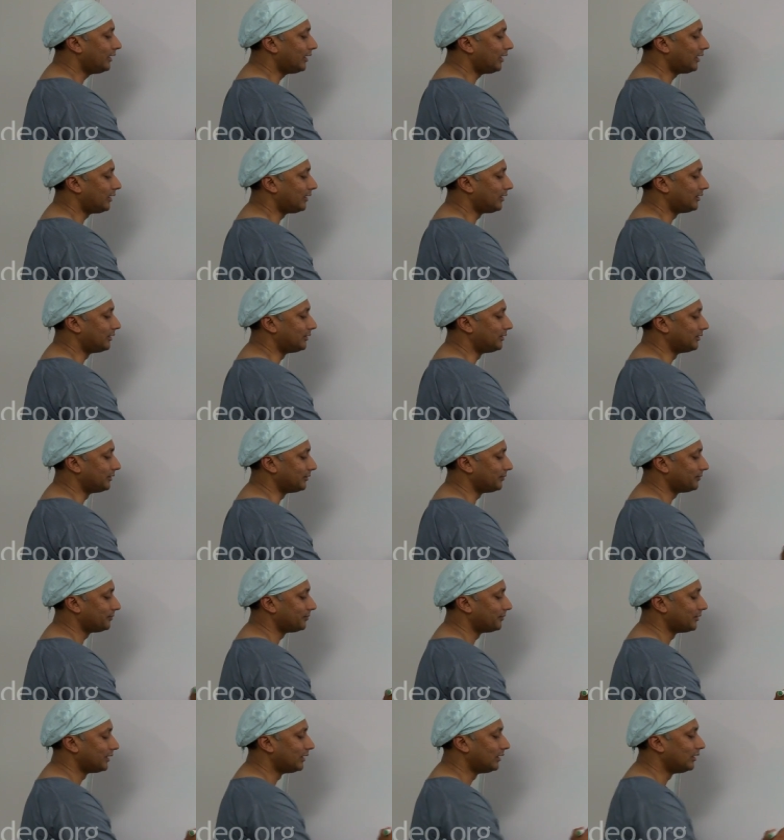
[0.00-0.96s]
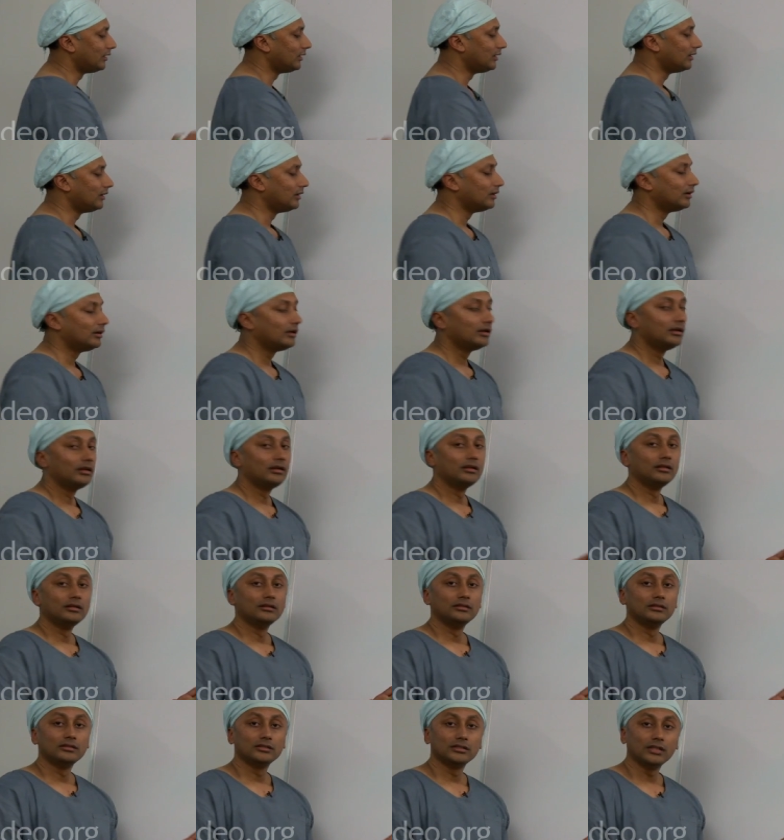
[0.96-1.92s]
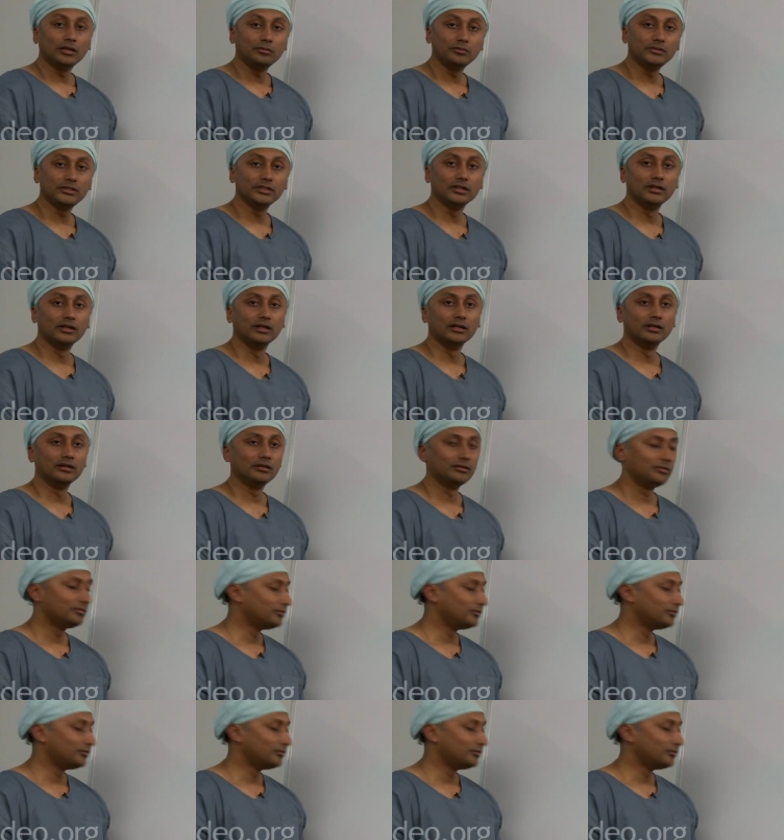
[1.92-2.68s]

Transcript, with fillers: handwriting. Some children